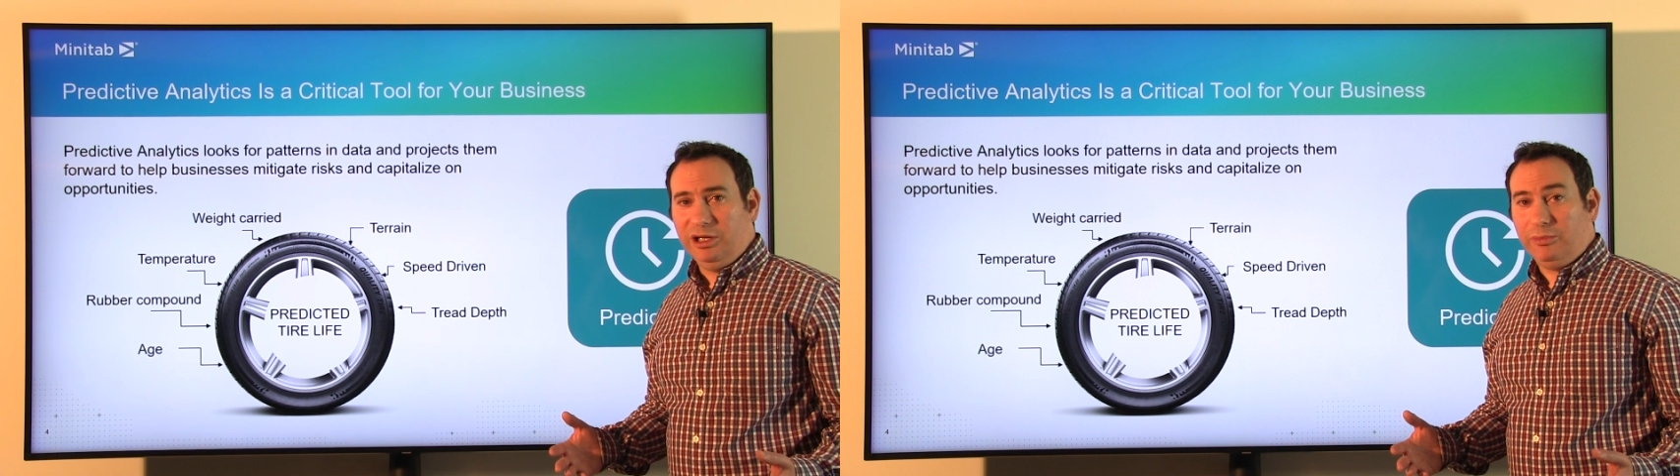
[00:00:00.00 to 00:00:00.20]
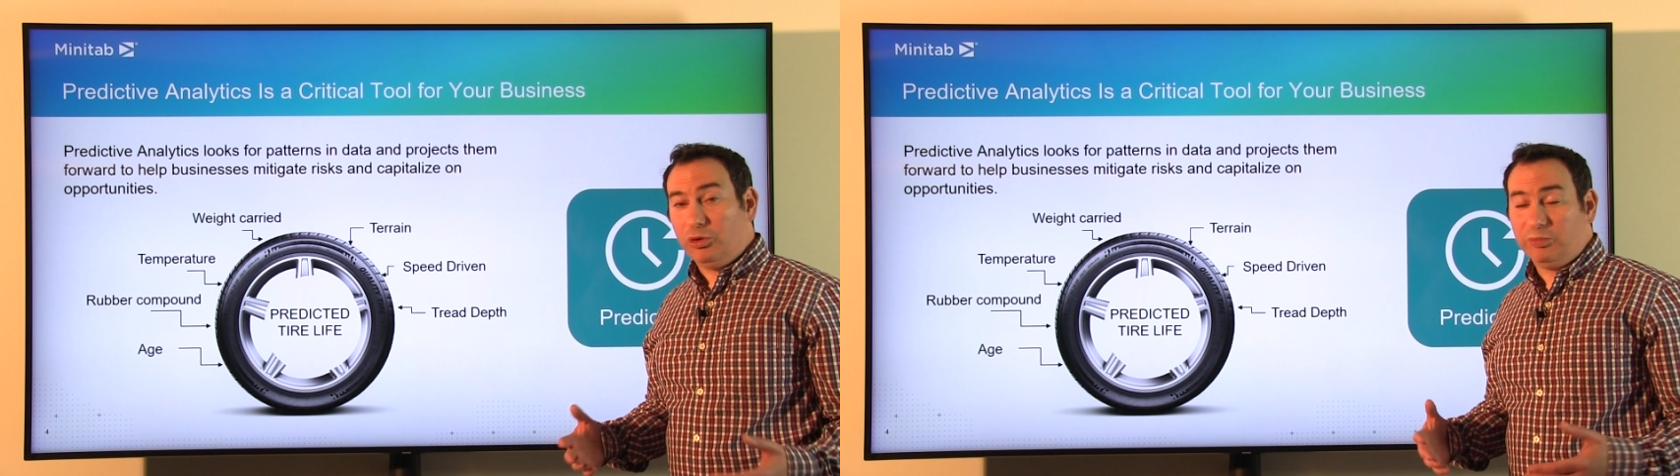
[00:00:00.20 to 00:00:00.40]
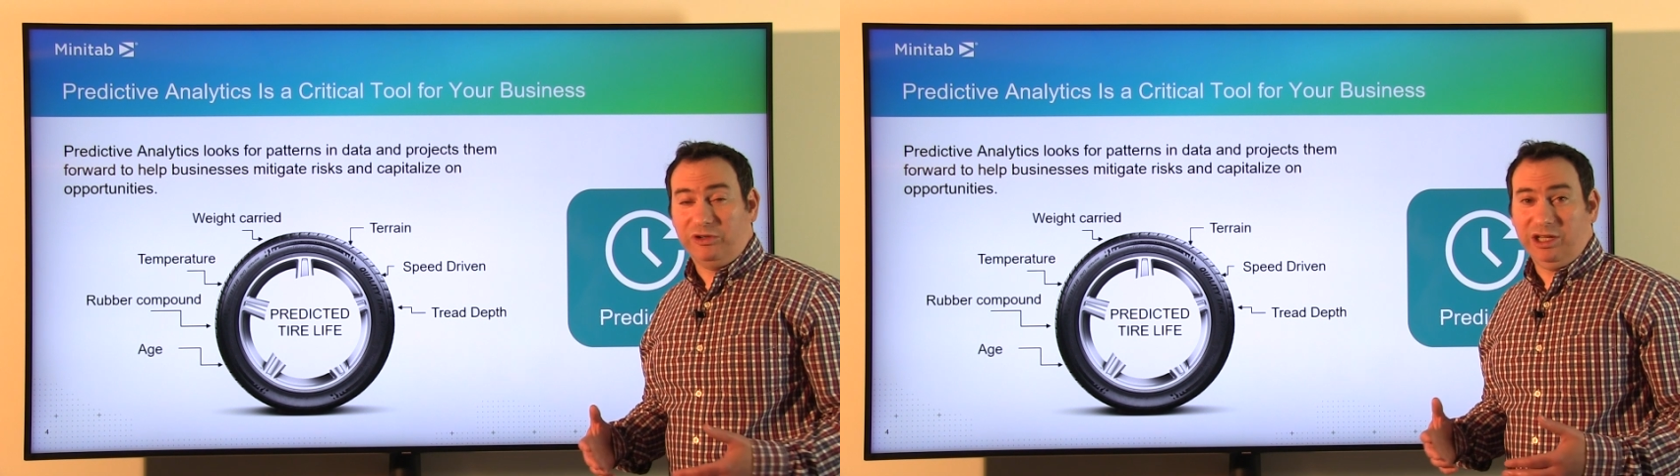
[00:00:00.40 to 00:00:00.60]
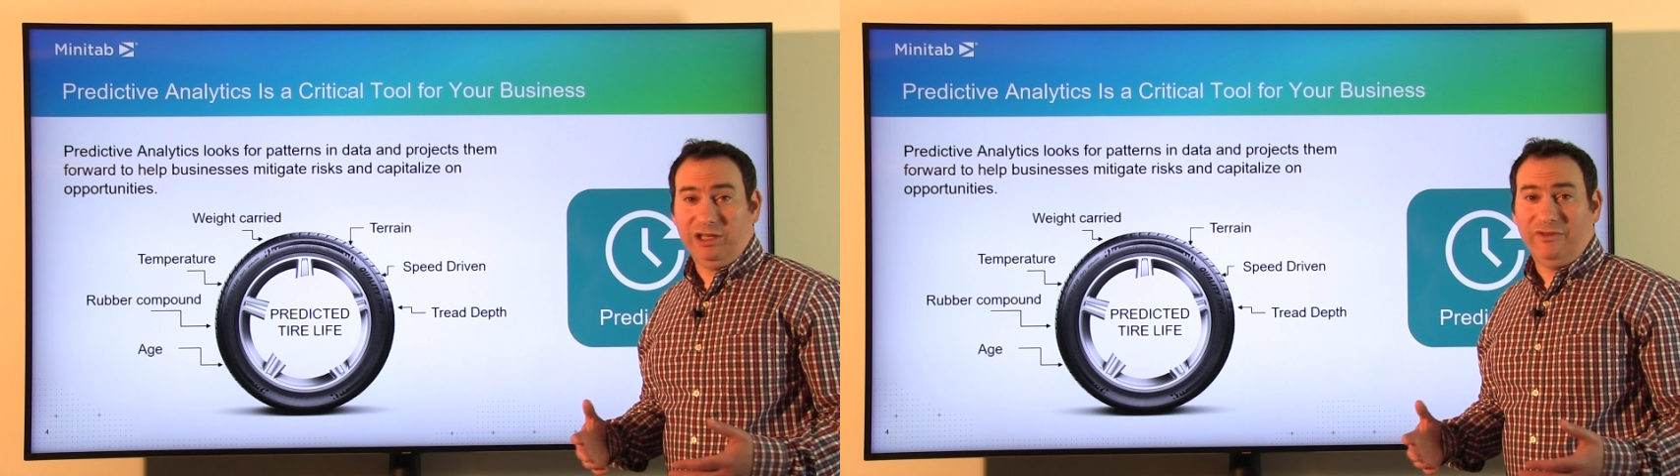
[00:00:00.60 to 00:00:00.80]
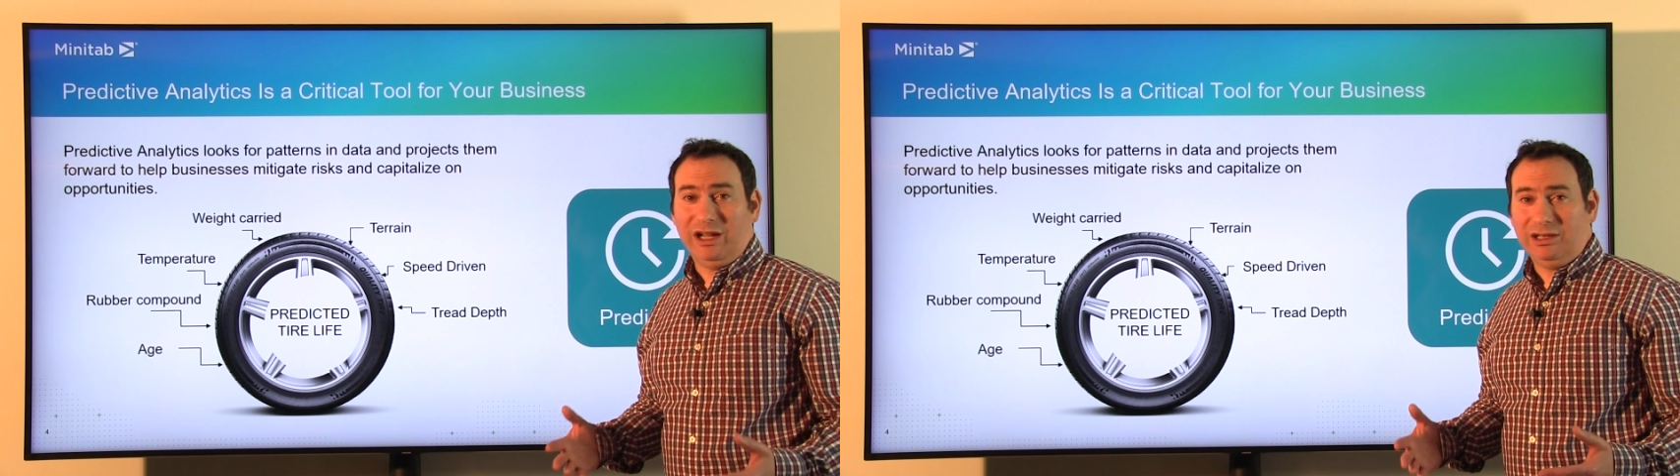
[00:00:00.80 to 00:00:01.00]
But with
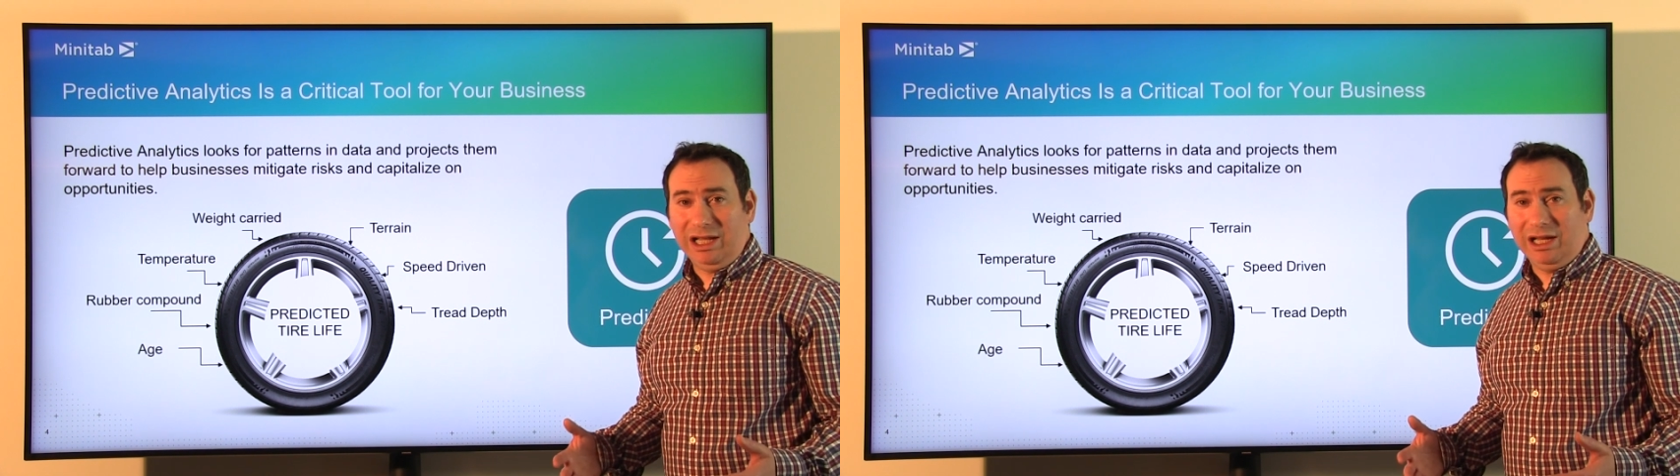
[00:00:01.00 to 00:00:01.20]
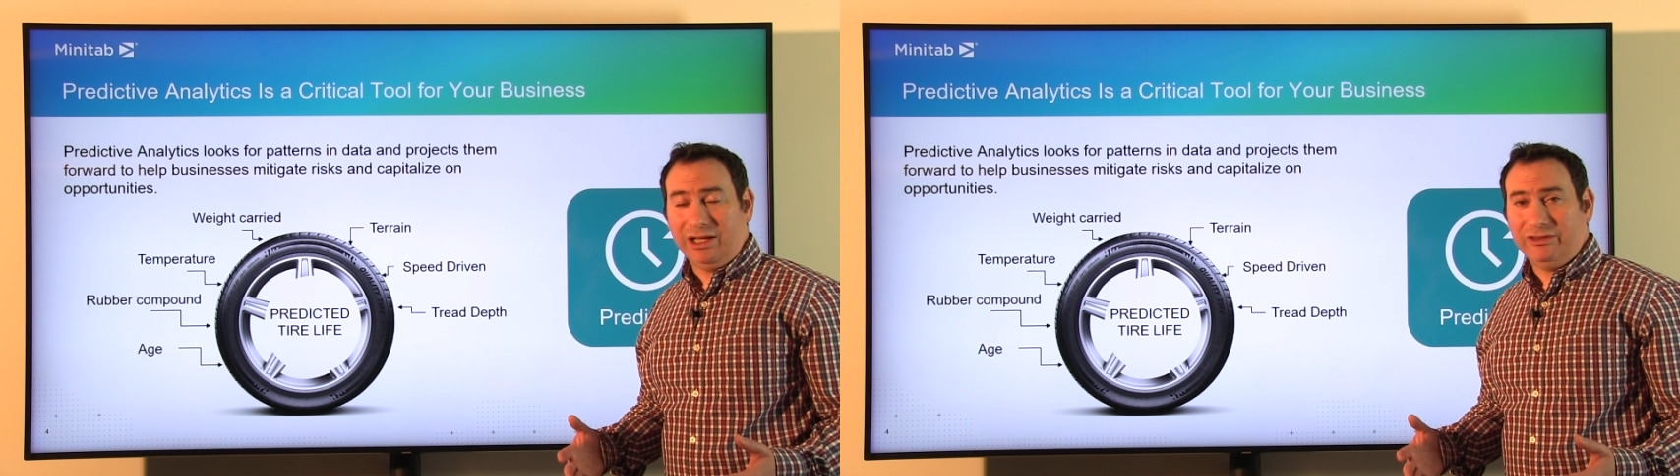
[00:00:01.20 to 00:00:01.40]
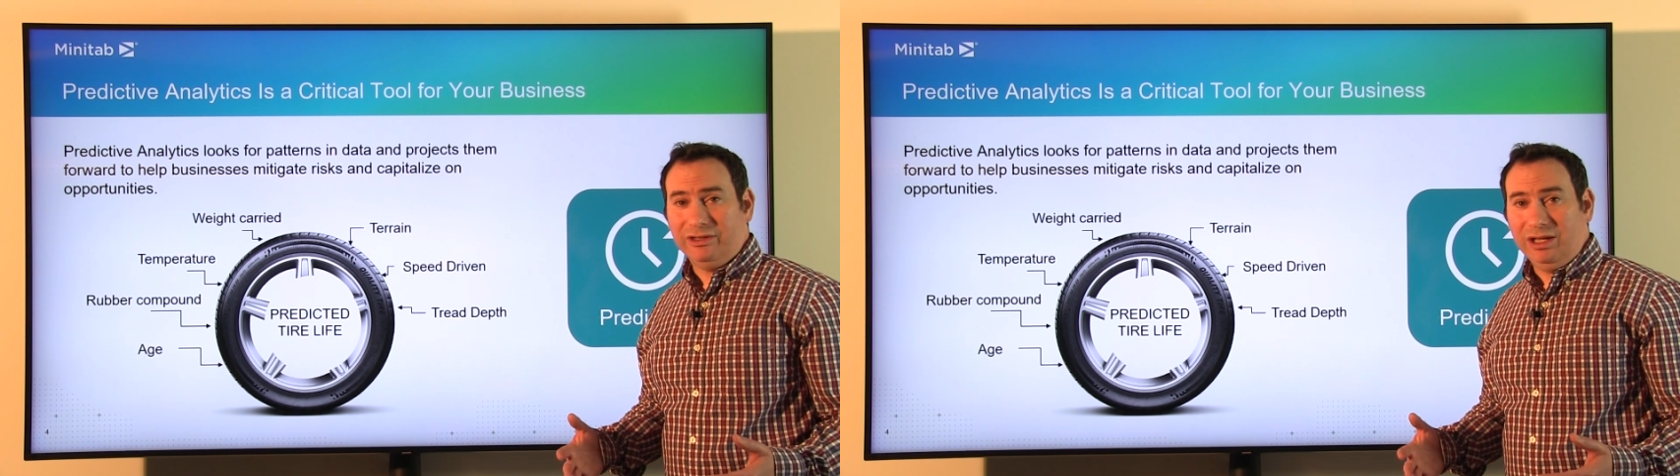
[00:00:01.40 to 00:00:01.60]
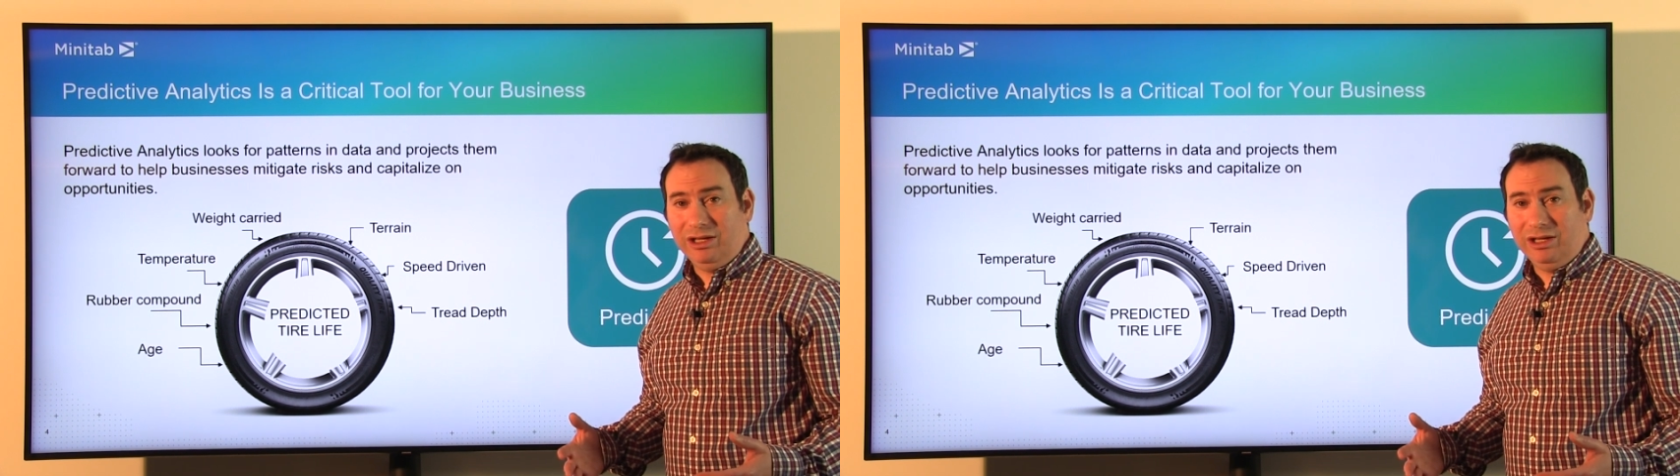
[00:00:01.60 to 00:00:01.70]
predictive analytics,